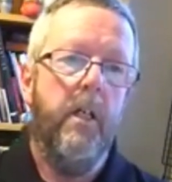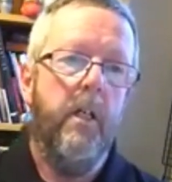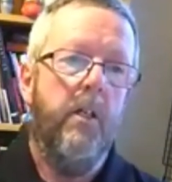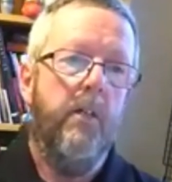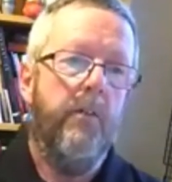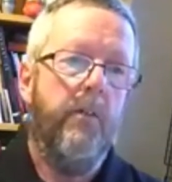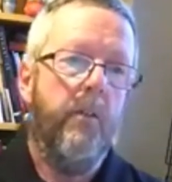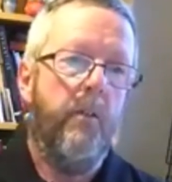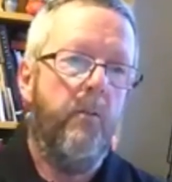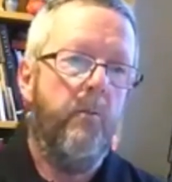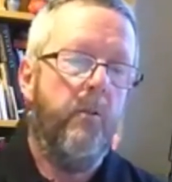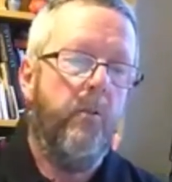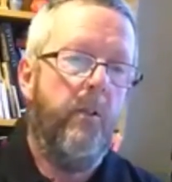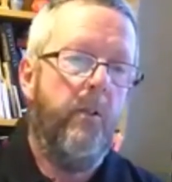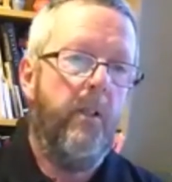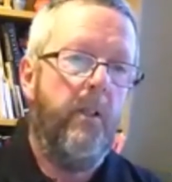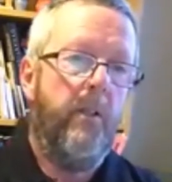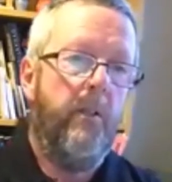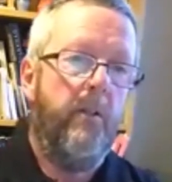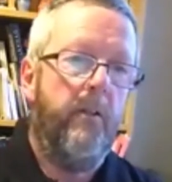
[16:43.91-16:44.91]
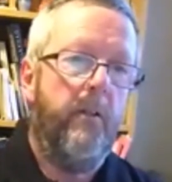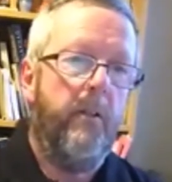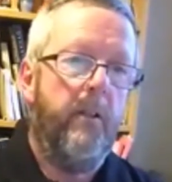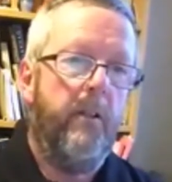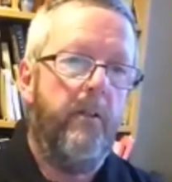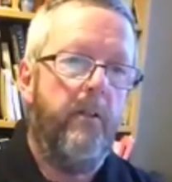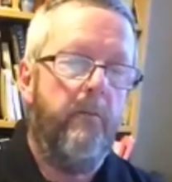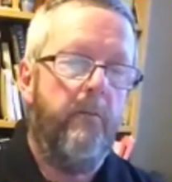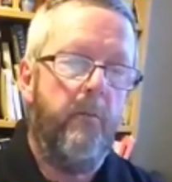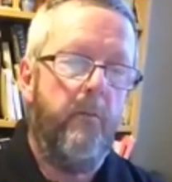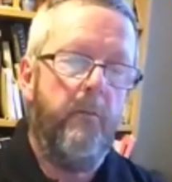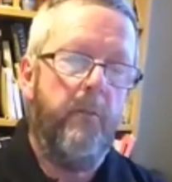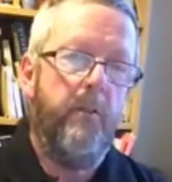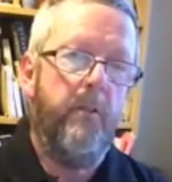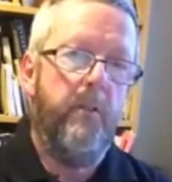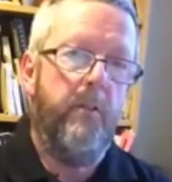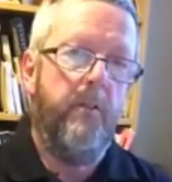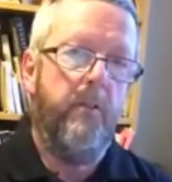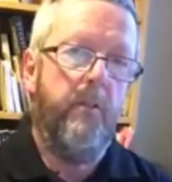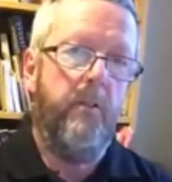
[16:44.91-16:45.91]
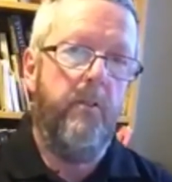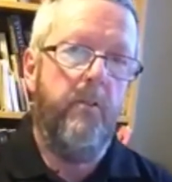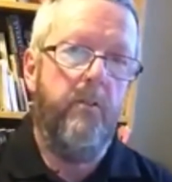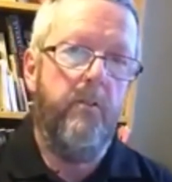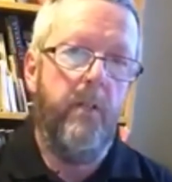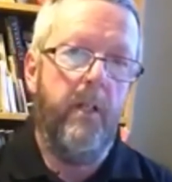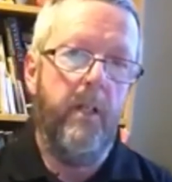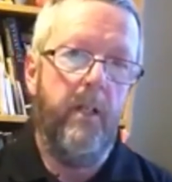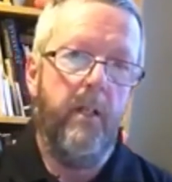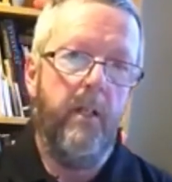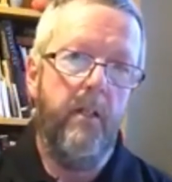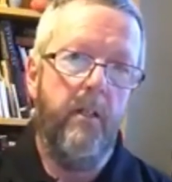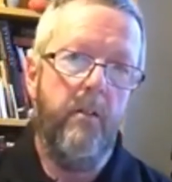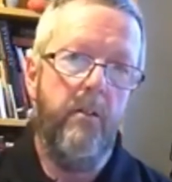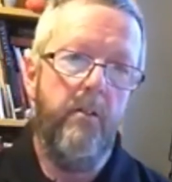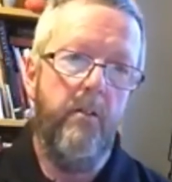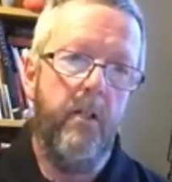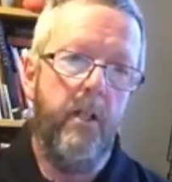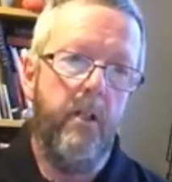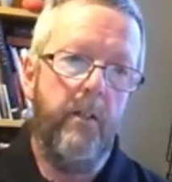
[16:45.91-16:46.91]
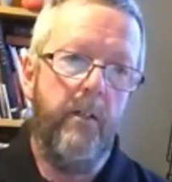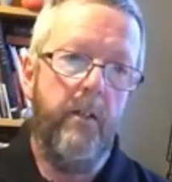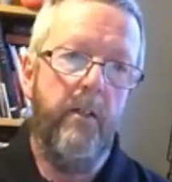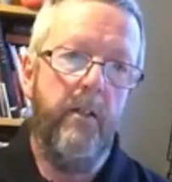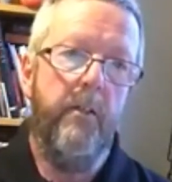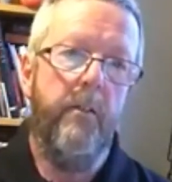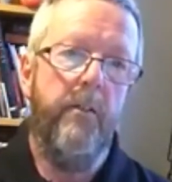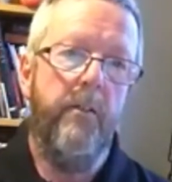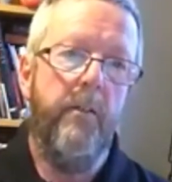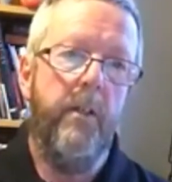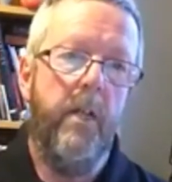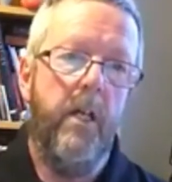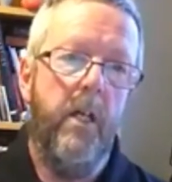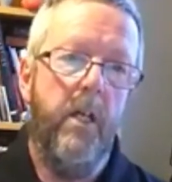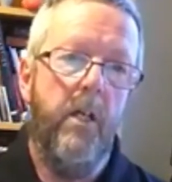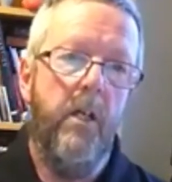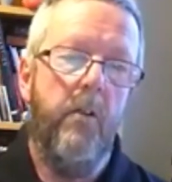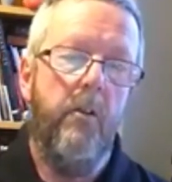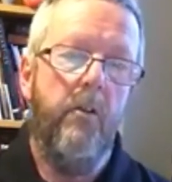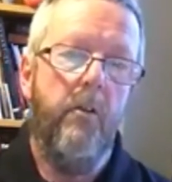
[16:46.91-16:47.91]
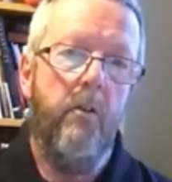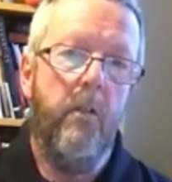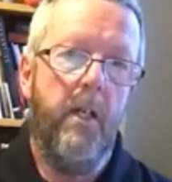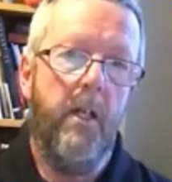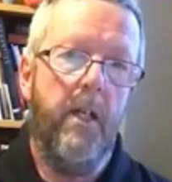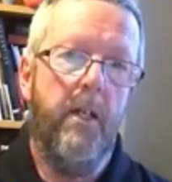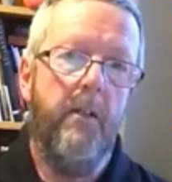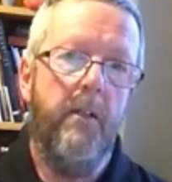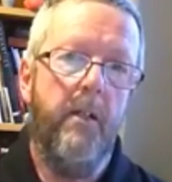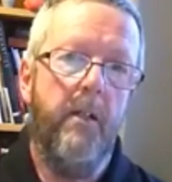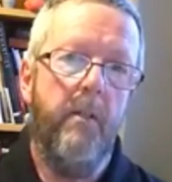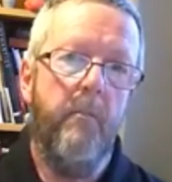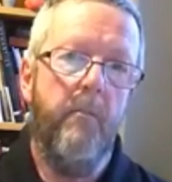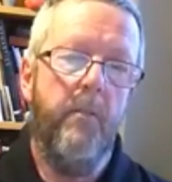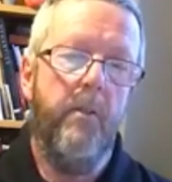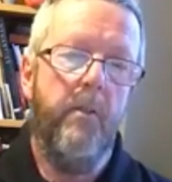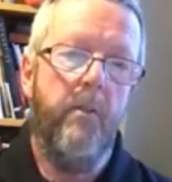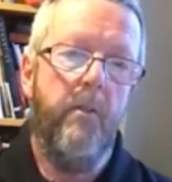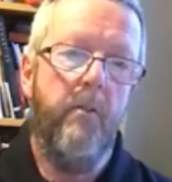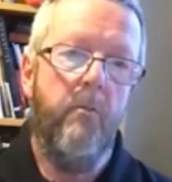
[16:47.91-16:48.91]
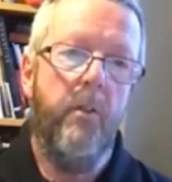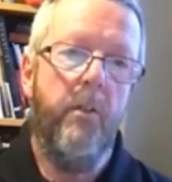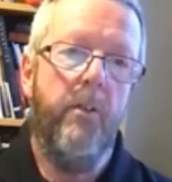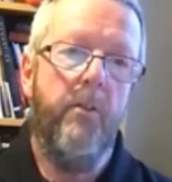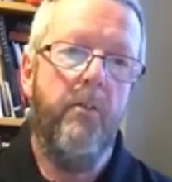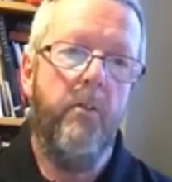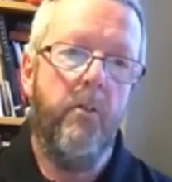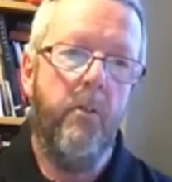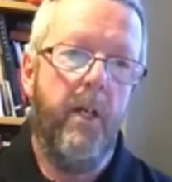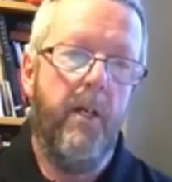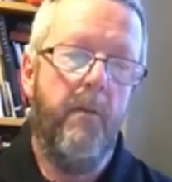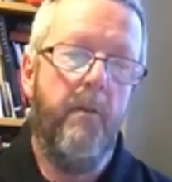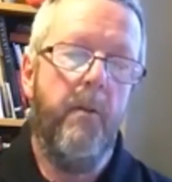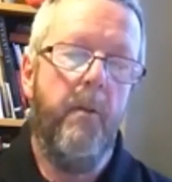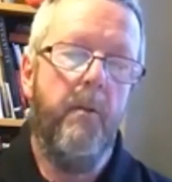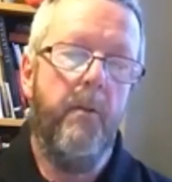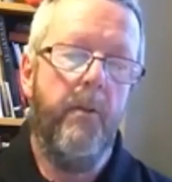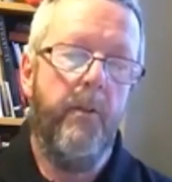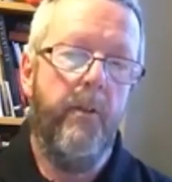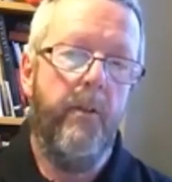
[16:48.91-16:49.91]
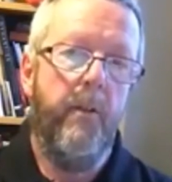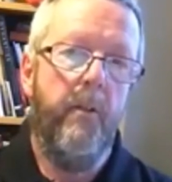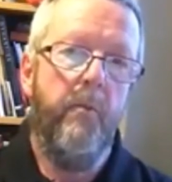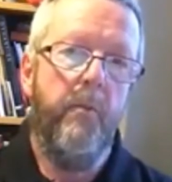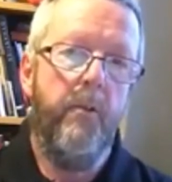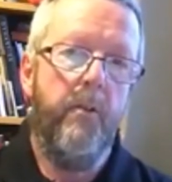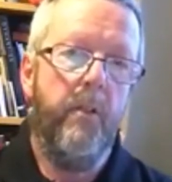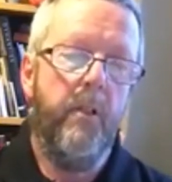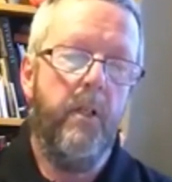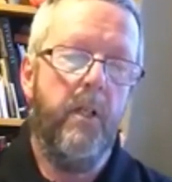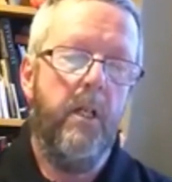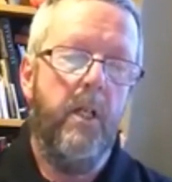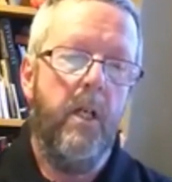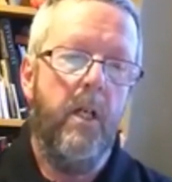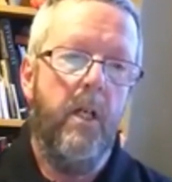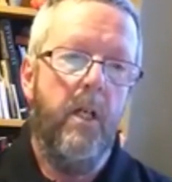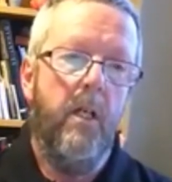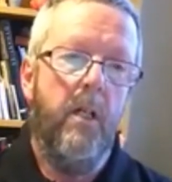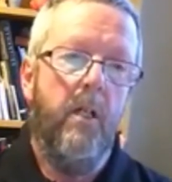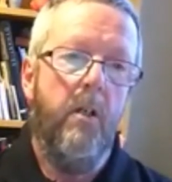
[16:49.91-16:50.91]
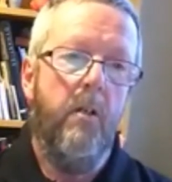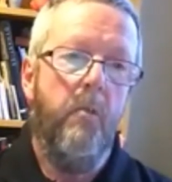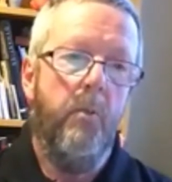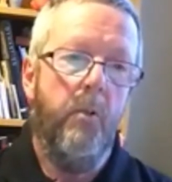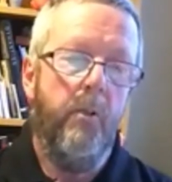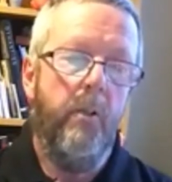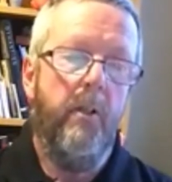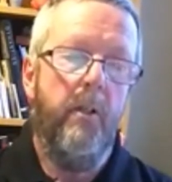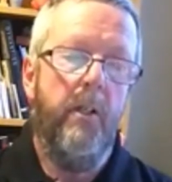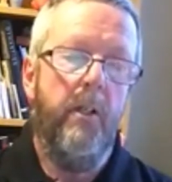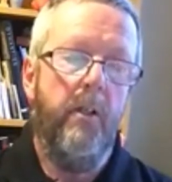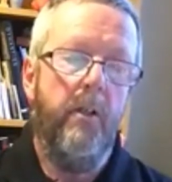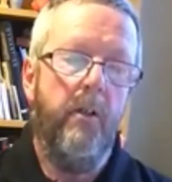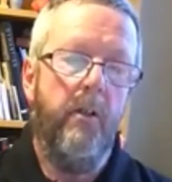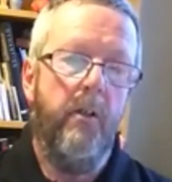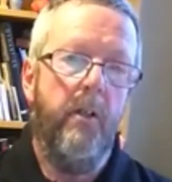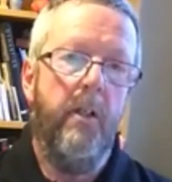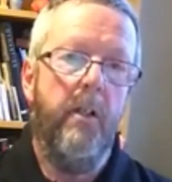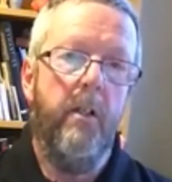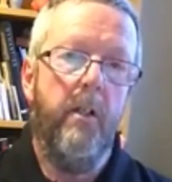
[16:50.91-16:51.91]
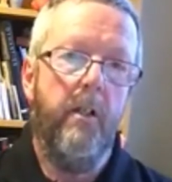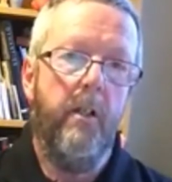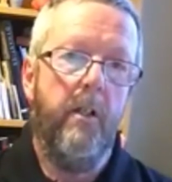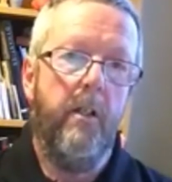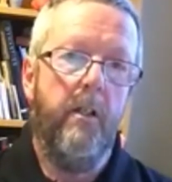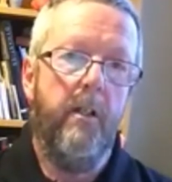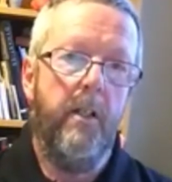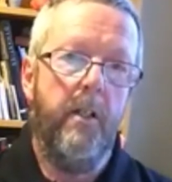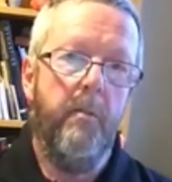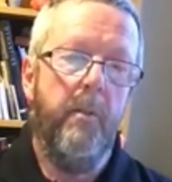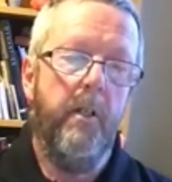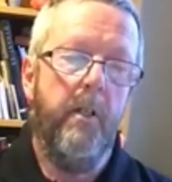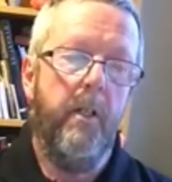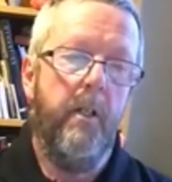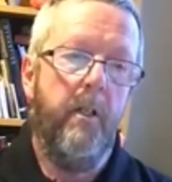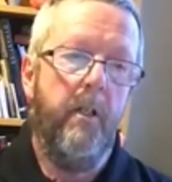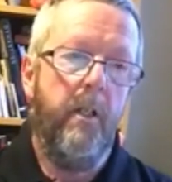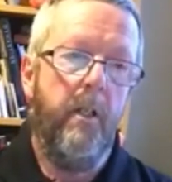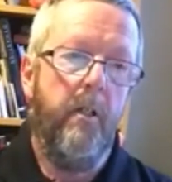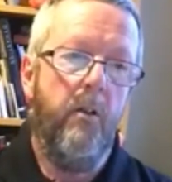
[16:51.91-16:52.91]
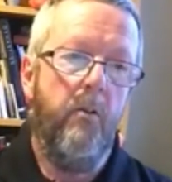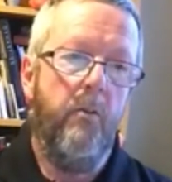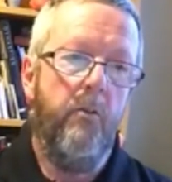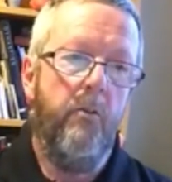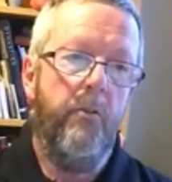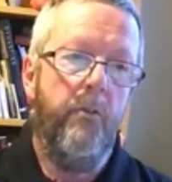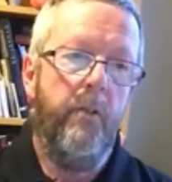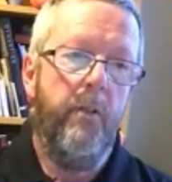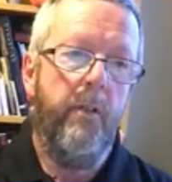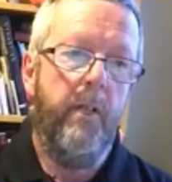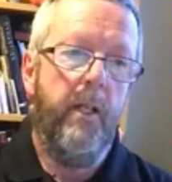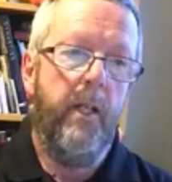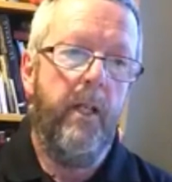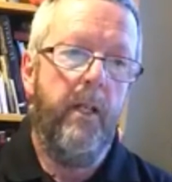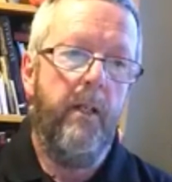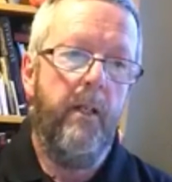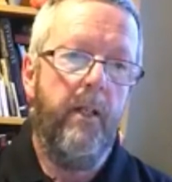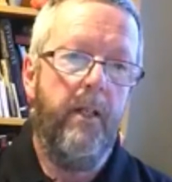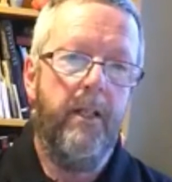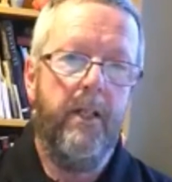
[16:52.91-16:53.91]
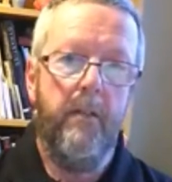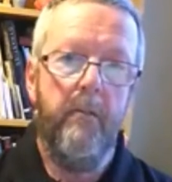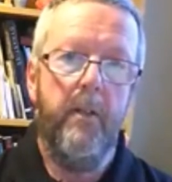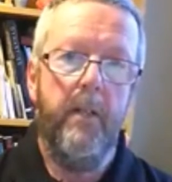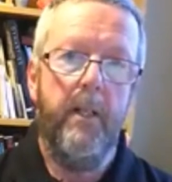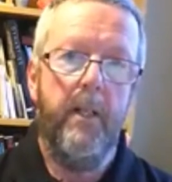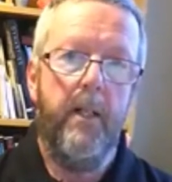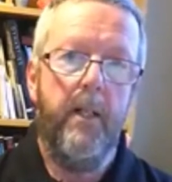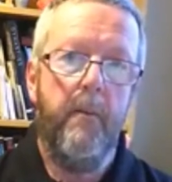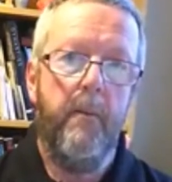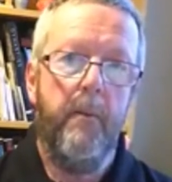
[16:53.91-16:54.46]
So you will need a thermometer to check it and check that it's the right temperature. And once you're happy with the temperature, put the lid on it, keep it closed and cover it up.